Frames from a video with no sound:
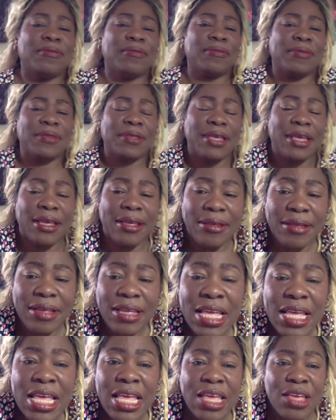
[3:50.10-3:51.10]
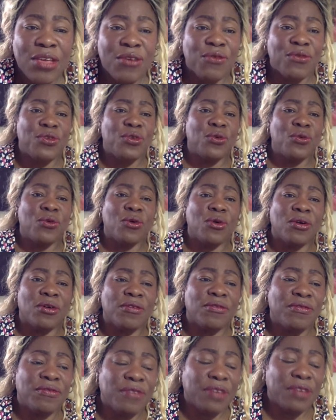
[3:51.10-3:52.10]
Okay. If you are
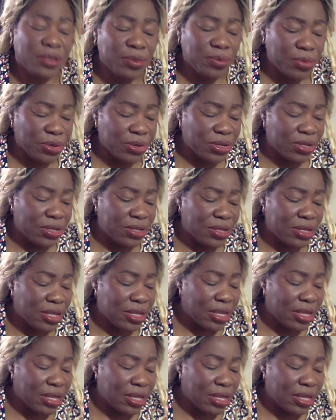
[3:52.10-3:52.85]
on Facebook